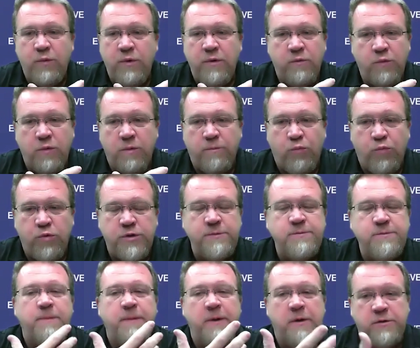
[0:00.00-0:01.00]

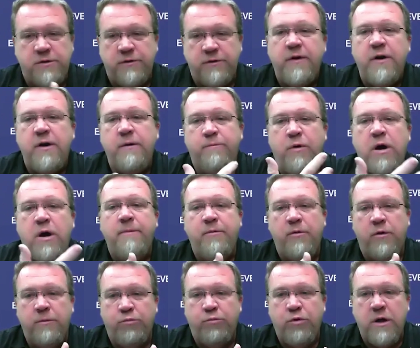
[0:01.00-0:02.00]
SuperBuild's a very
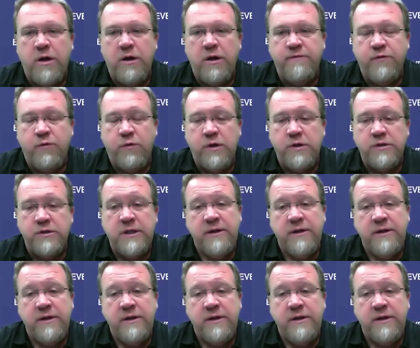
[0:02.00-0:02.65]
popular product for us.